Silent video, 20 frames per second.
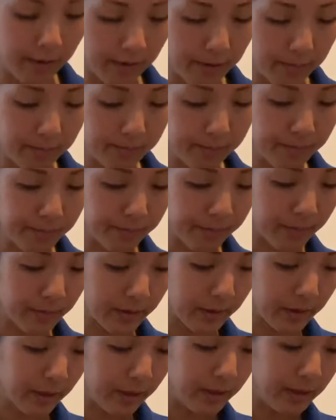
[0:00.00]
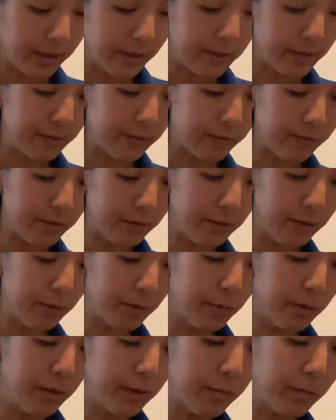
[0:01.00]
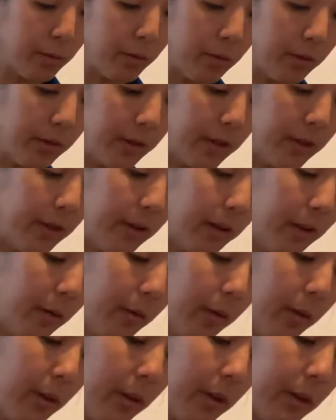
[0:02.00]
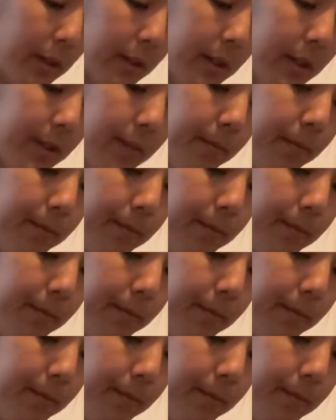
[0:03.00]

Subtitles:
them. So it's really, really important that you get one of these.